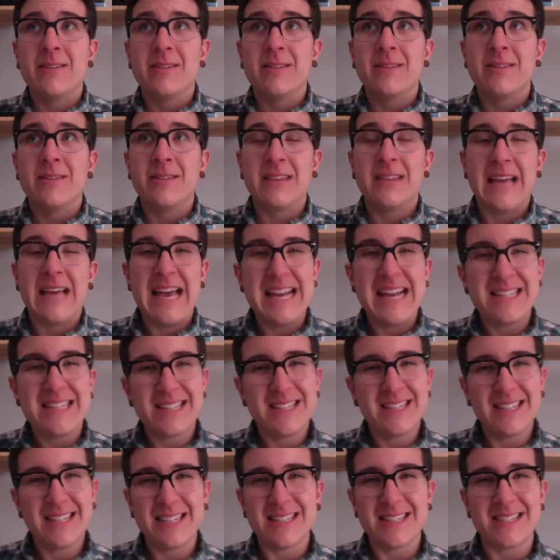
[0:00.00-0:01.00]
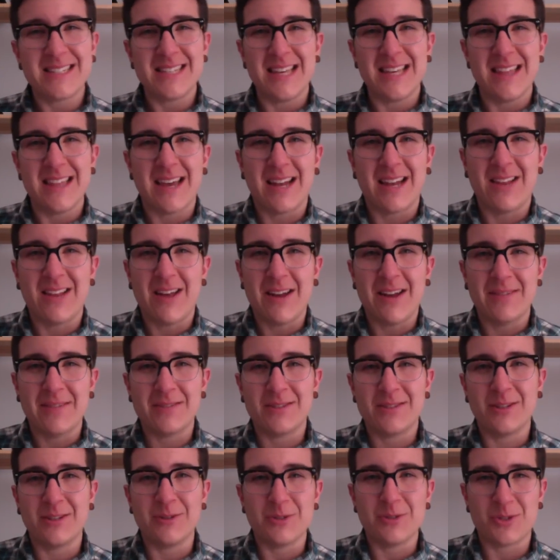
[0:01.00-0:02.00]
the hesitancy that a lot of
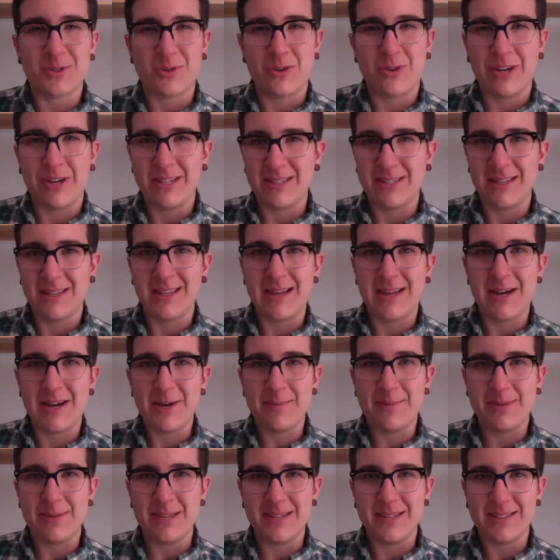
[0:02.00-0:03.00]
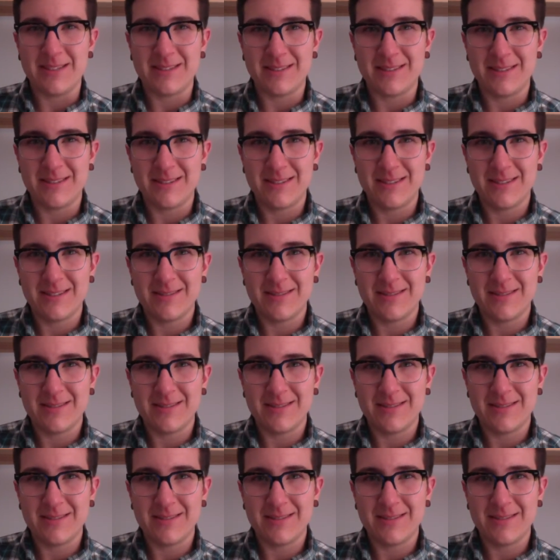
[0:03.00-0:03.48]
solution-oriented therapists